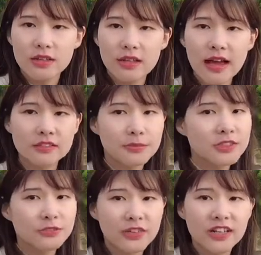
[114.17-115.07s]
The
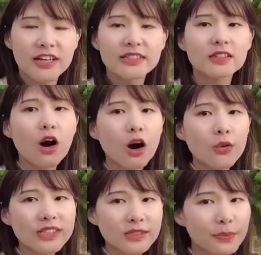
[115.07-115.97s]
atmosphere is
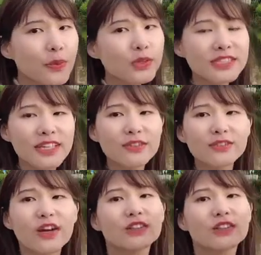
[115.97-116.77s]
always supportive,